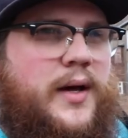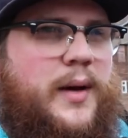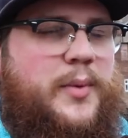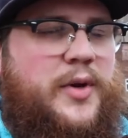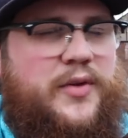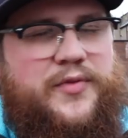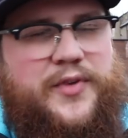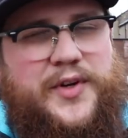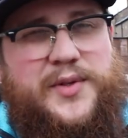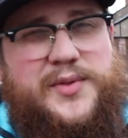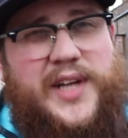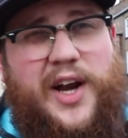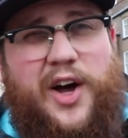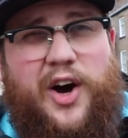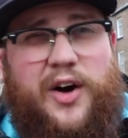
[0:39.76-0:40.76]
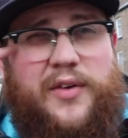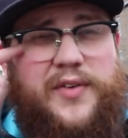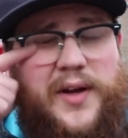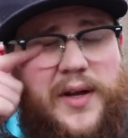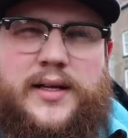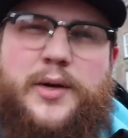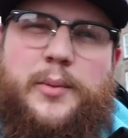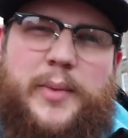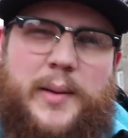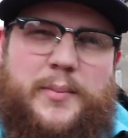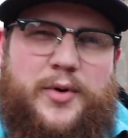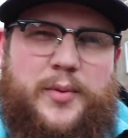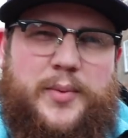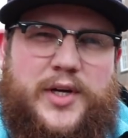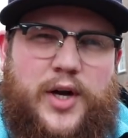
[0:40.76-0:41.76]
We'll be looking for a new centre-half. I think
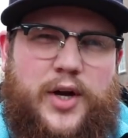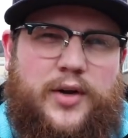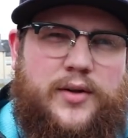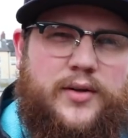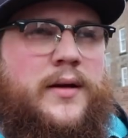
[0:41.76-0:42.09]
Mbemba will be gone.